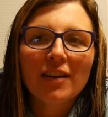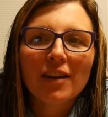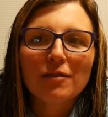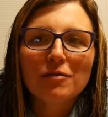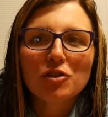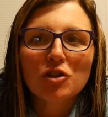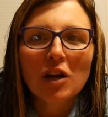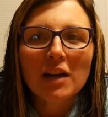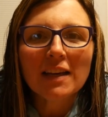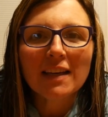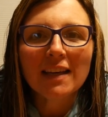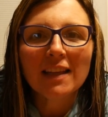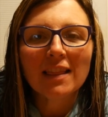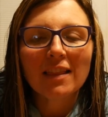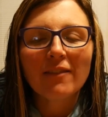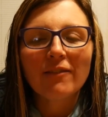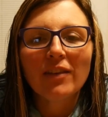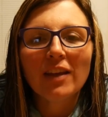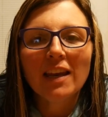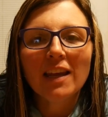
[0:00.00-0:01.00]
And I was trying to get
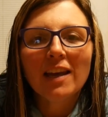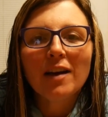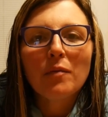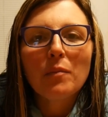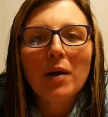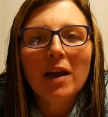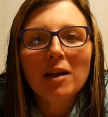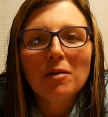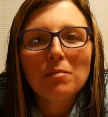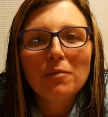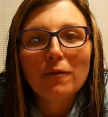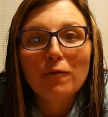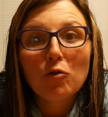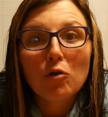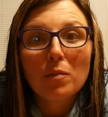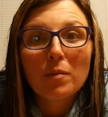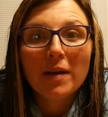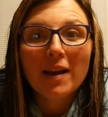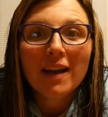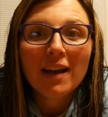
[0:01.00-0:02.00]
the video made
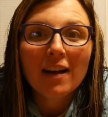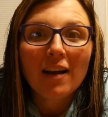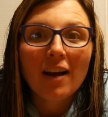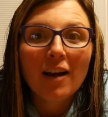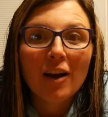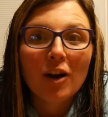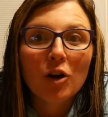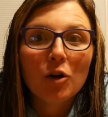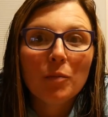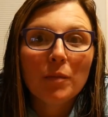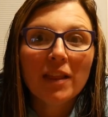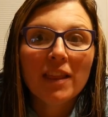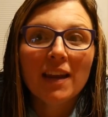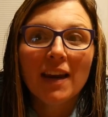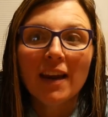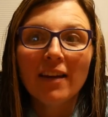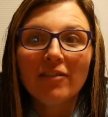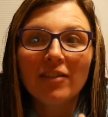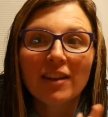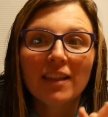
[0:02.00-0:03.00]
before Ben got home, and then
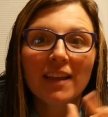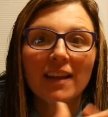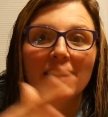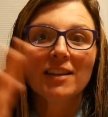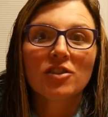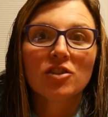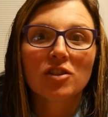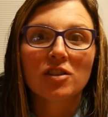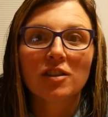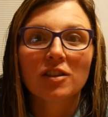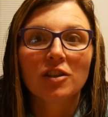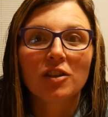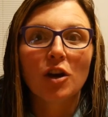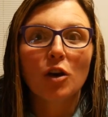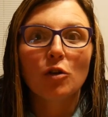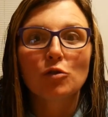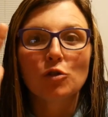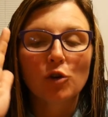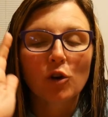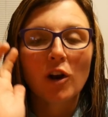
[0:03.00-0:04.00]
everything just
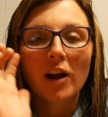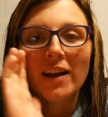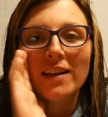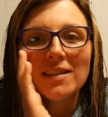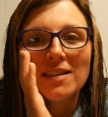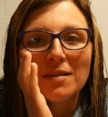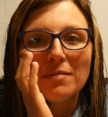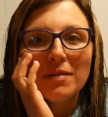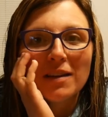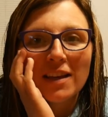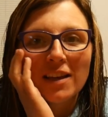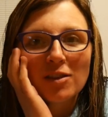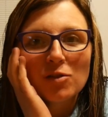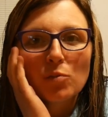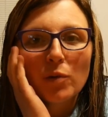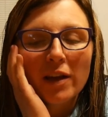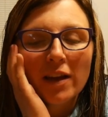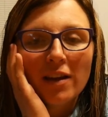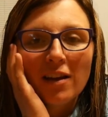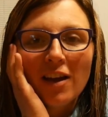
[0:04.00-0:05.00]
goes crazy because
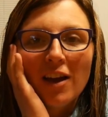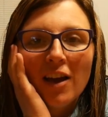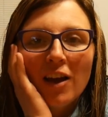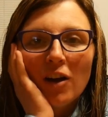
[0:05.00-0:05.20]
we